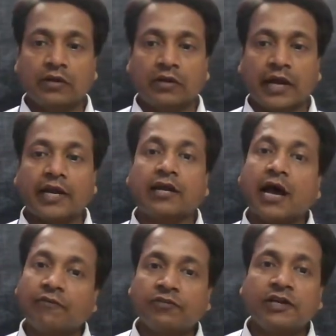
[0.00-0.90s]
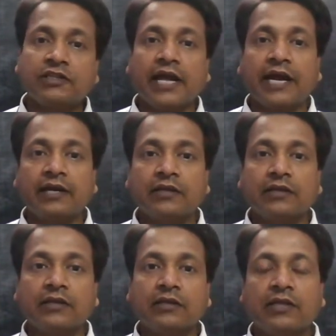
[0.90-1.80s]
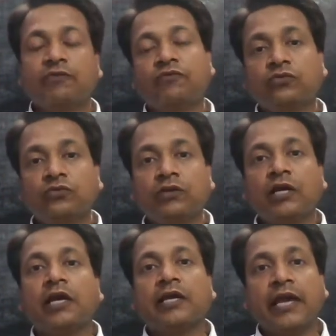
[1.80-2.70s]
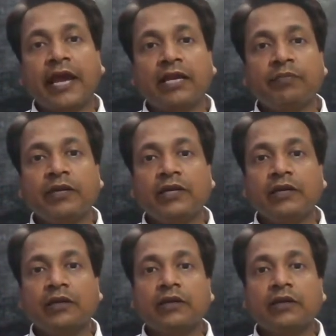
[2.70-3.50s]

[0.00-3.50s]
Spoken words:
And after that, the food can be